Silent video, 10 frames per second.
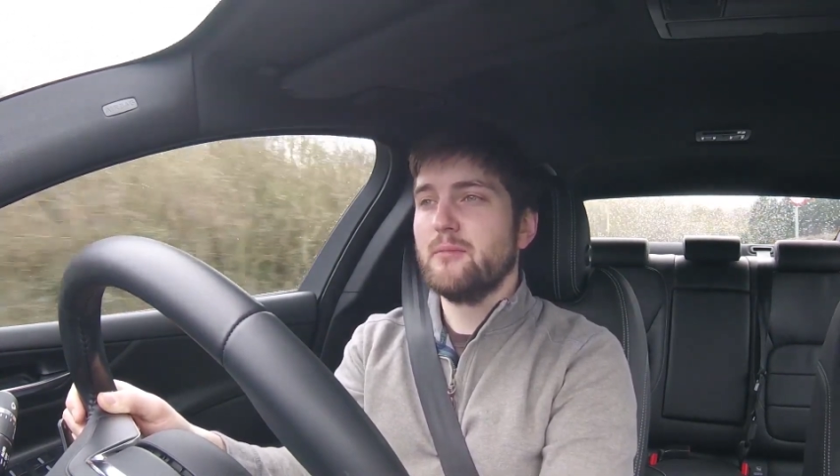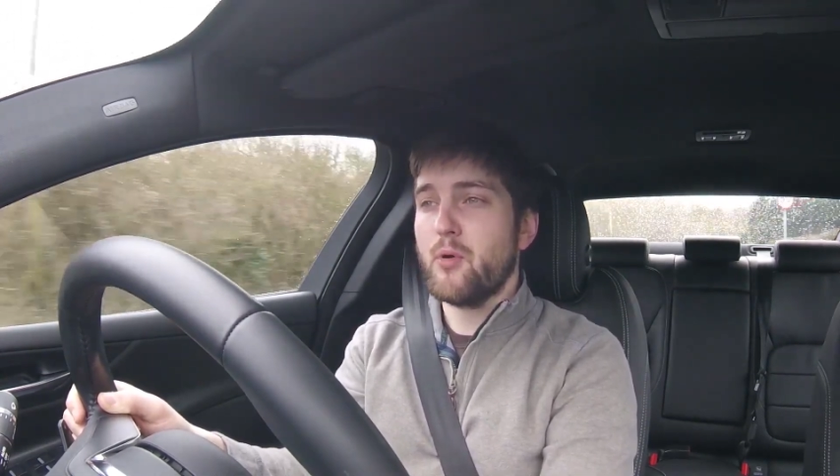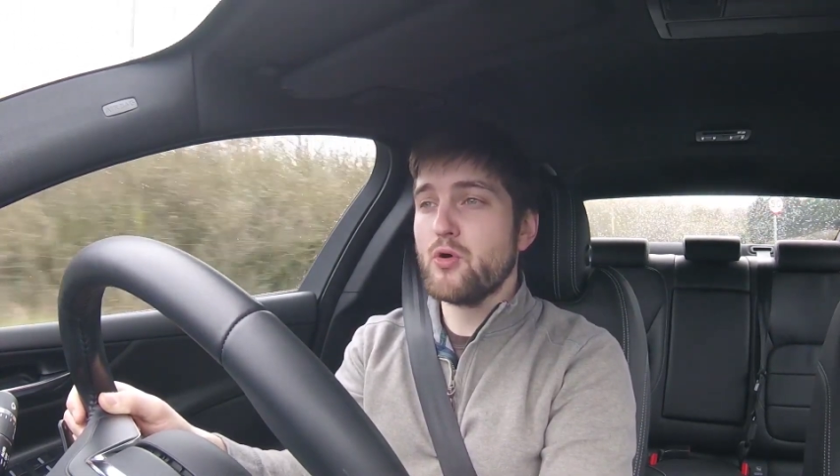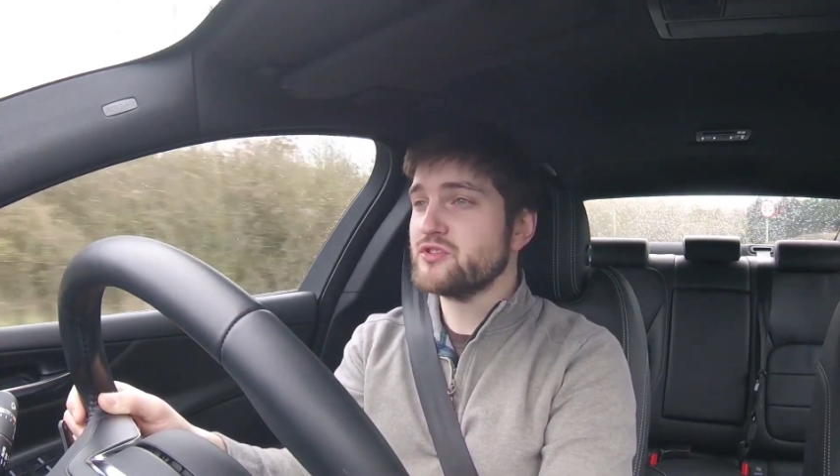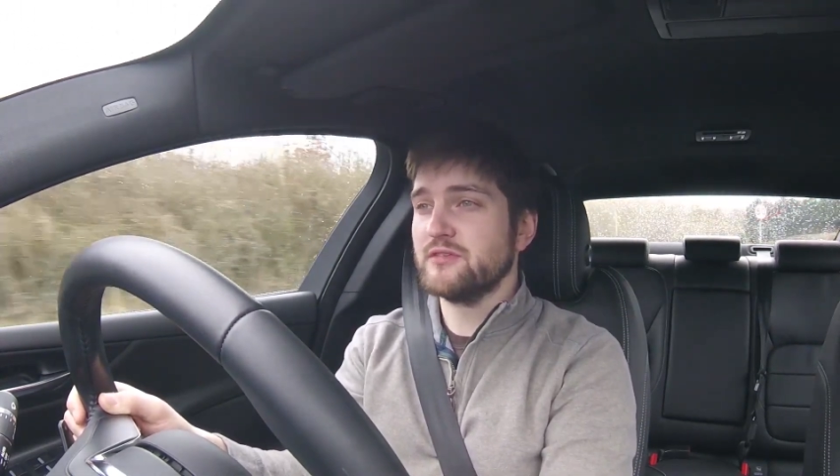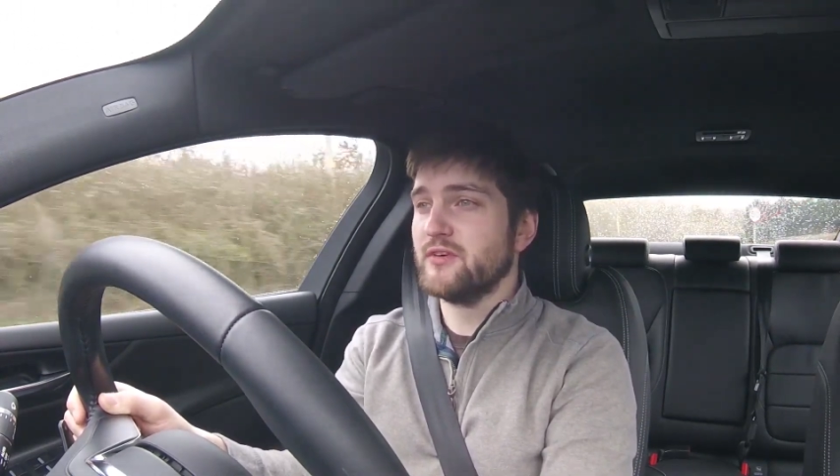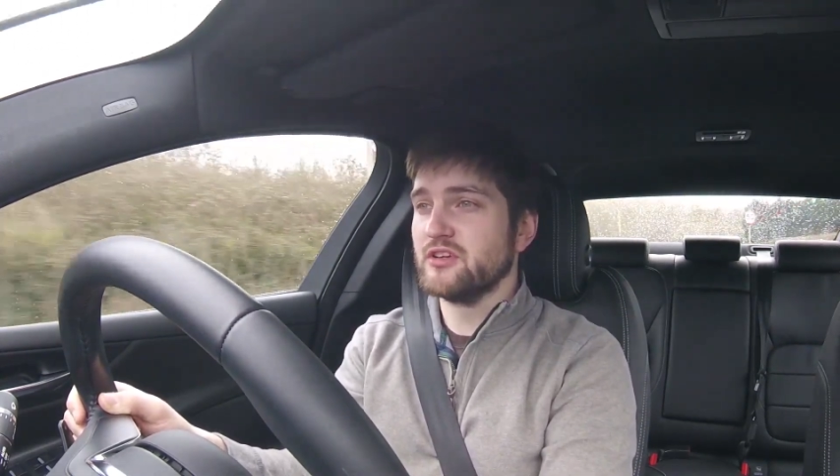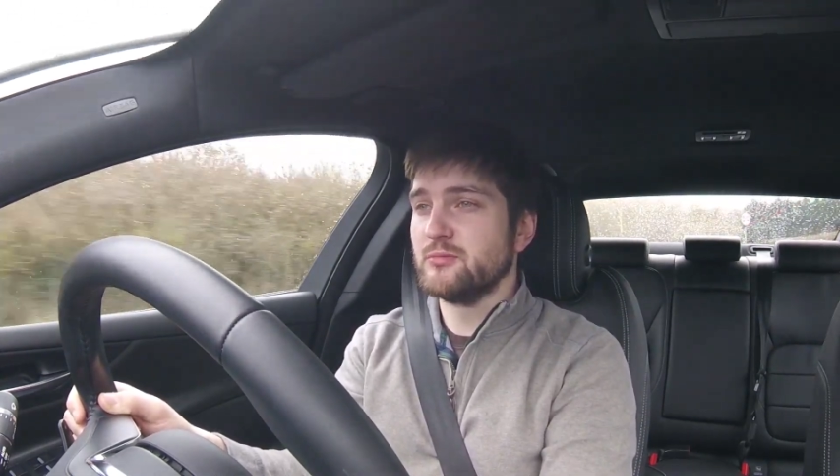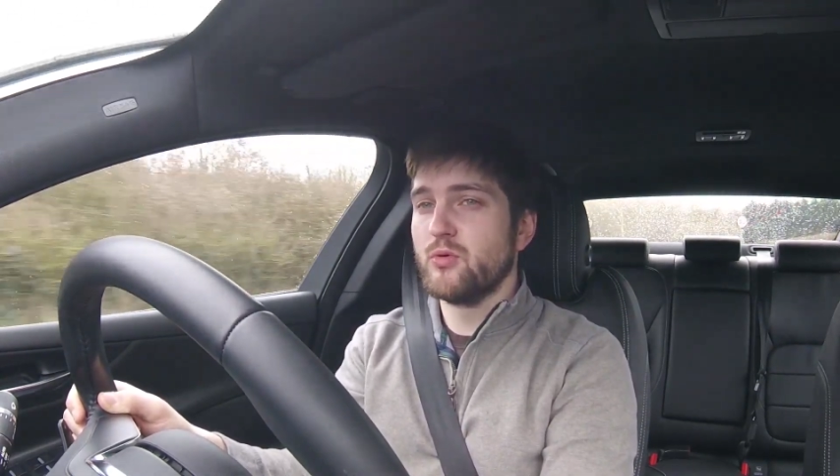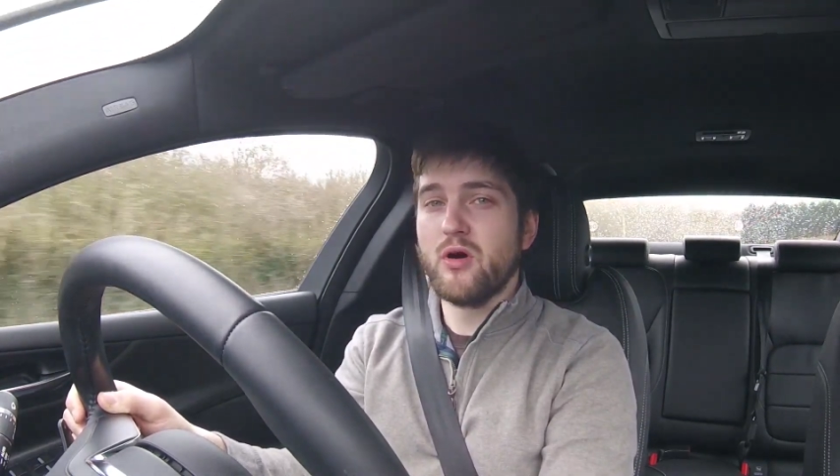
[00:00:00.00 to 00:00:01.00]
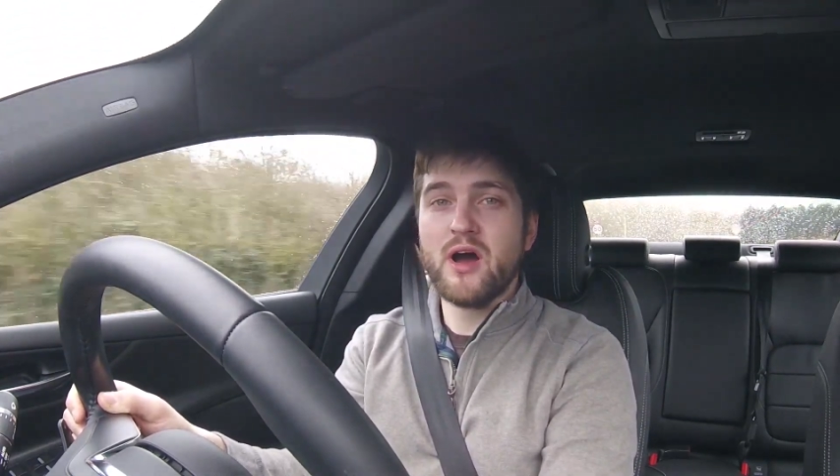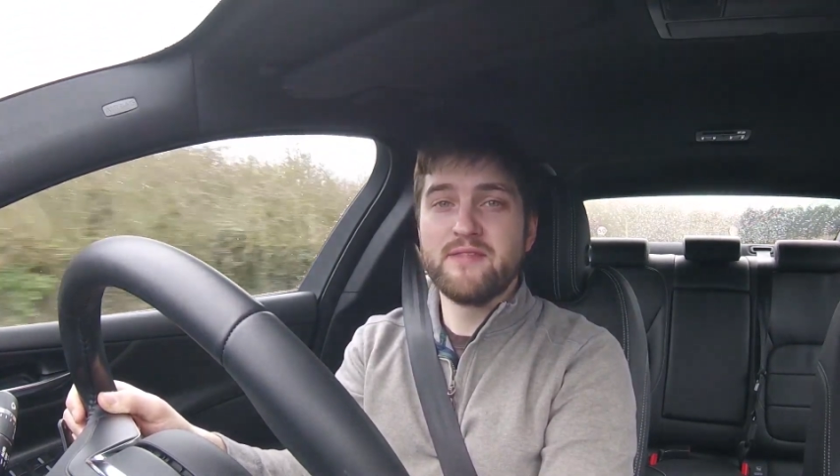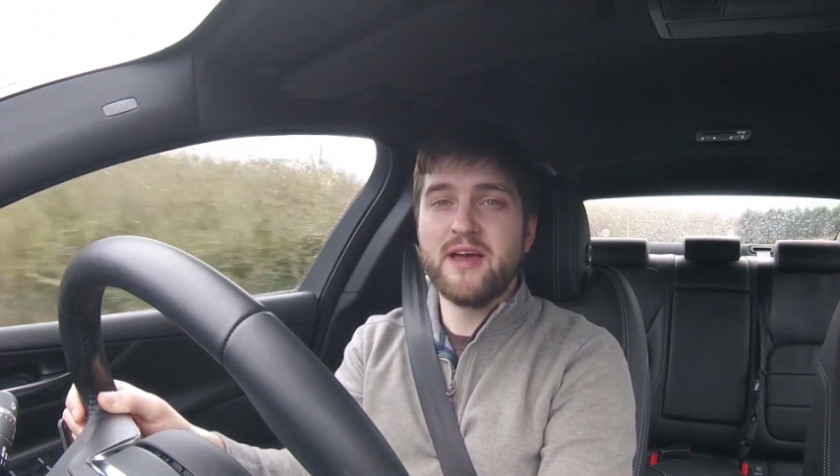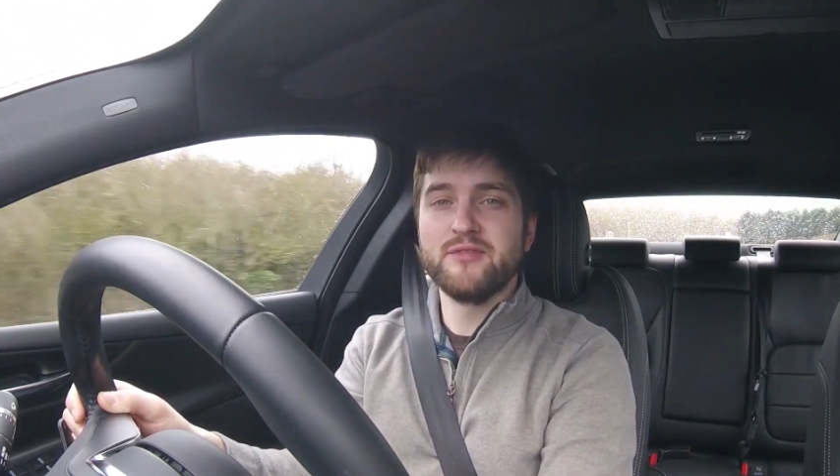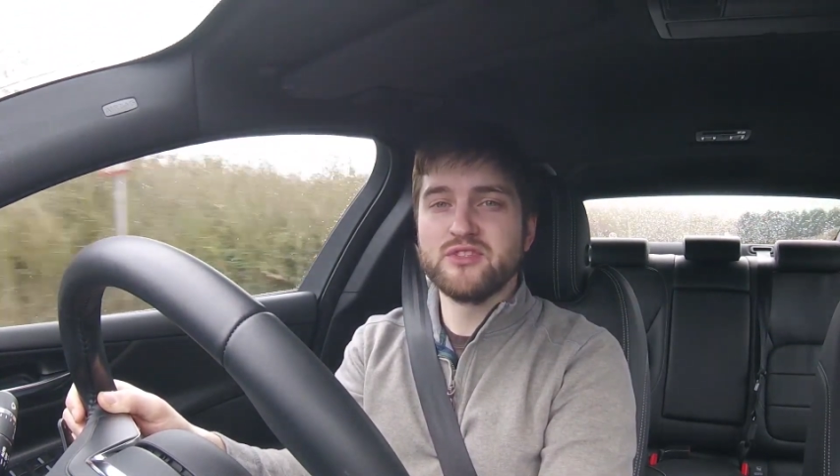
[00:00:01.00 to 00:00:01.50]
Porsche convertible
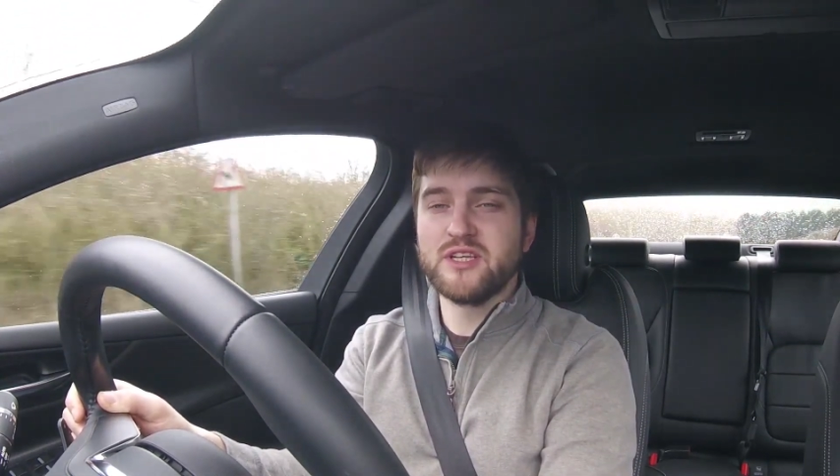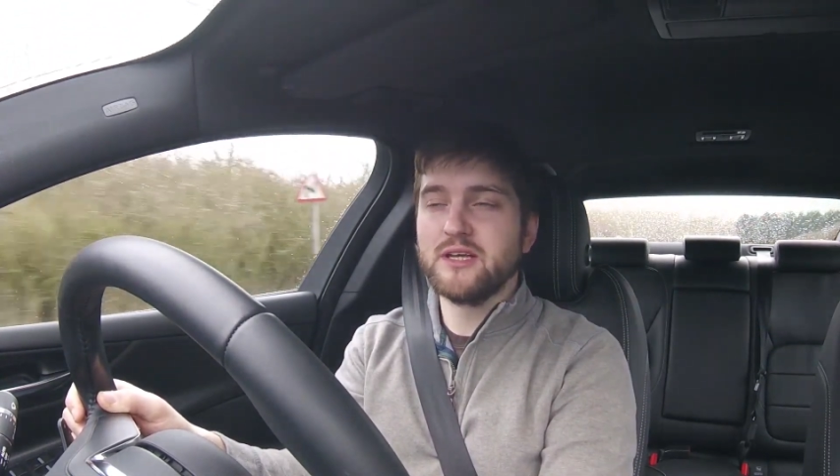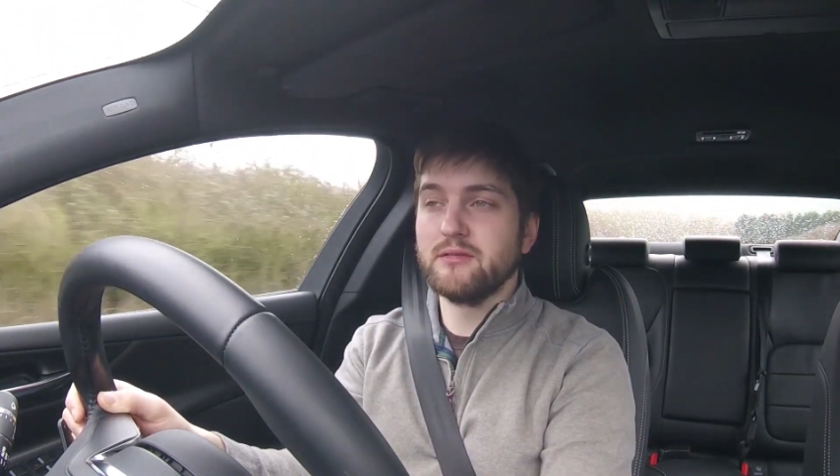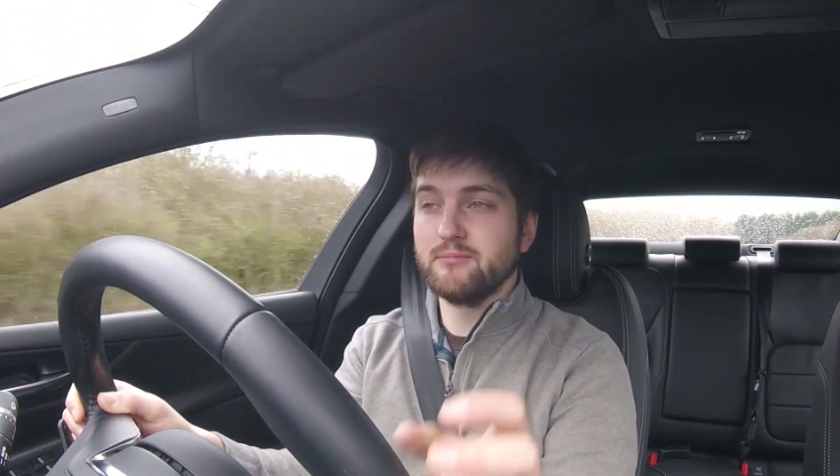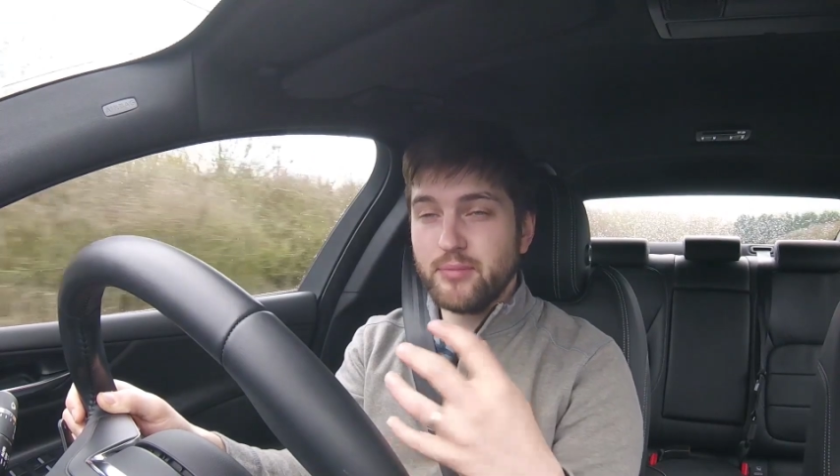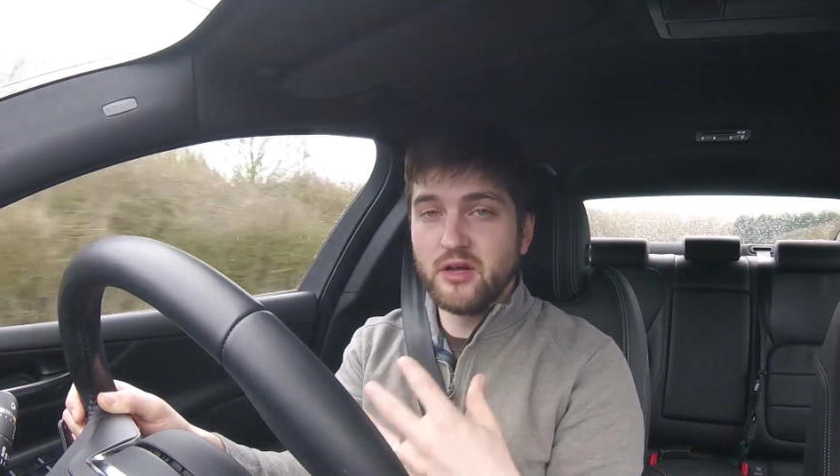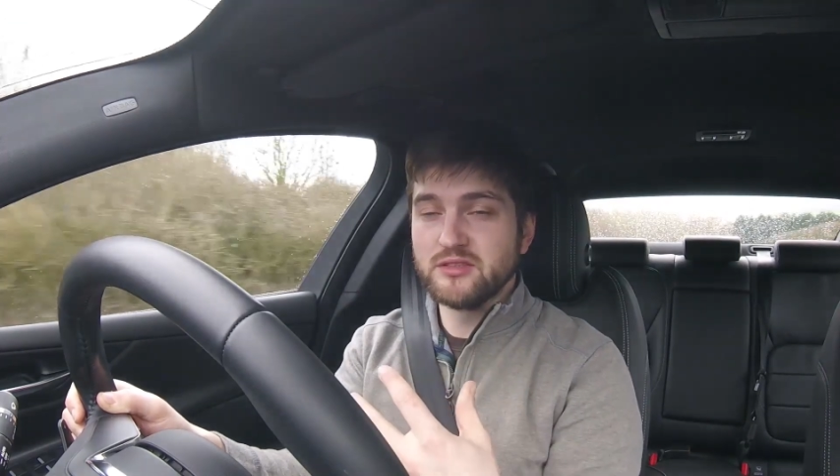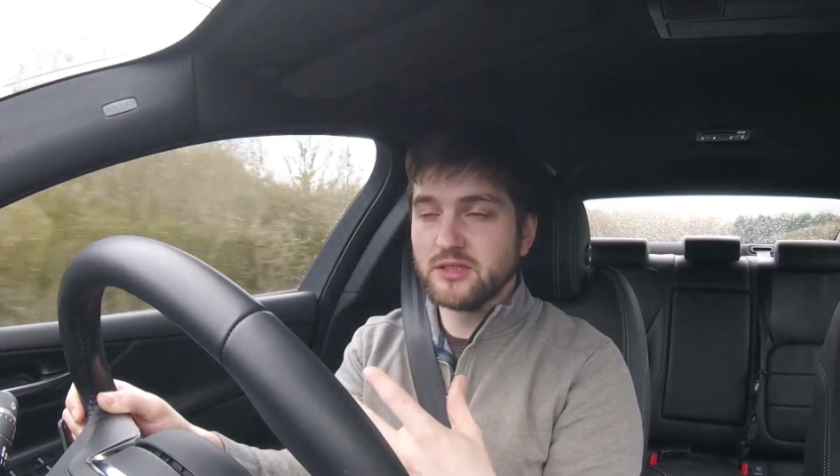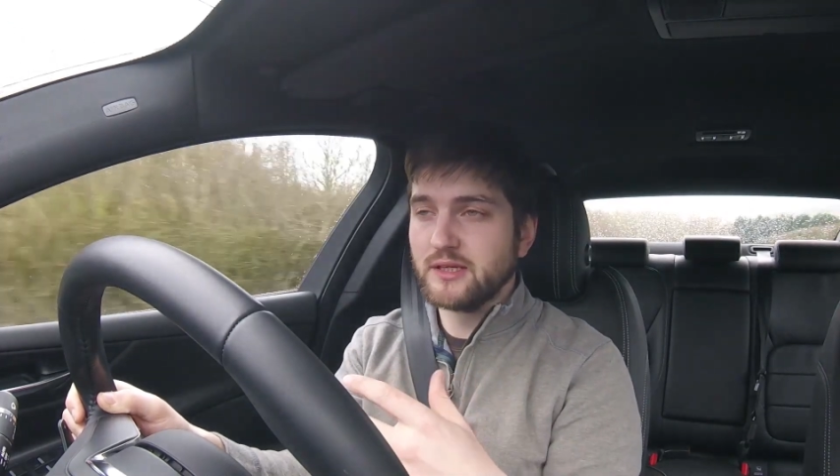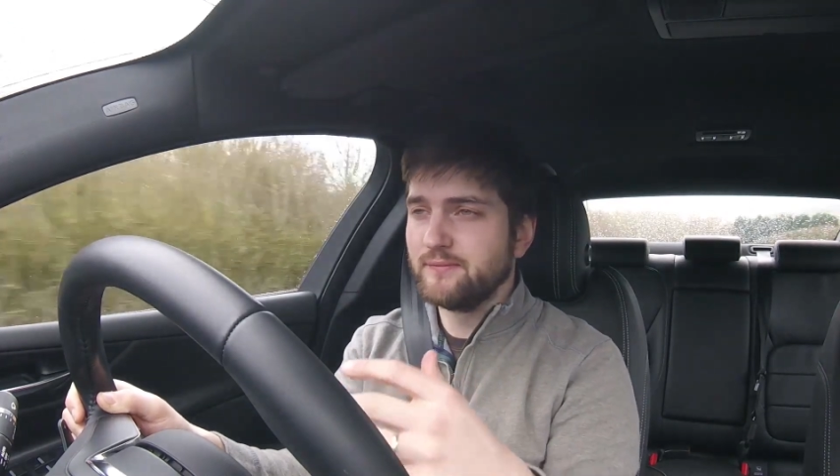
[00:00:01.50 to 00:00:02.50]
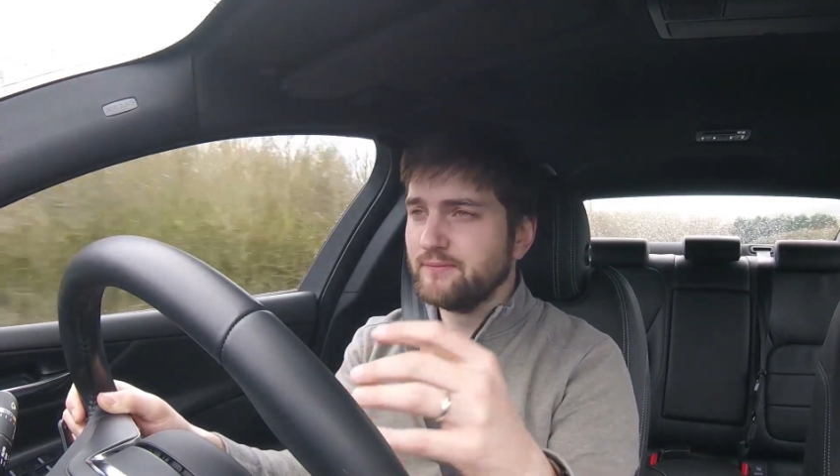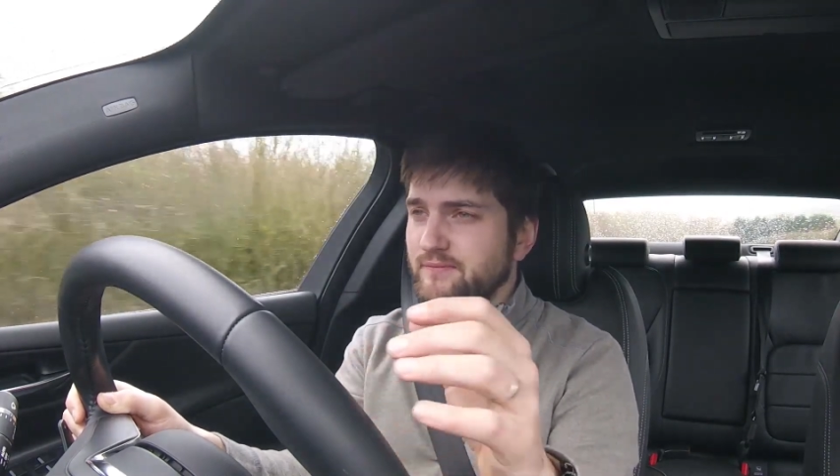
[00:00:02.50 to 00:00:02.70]
I've ever seen, personally.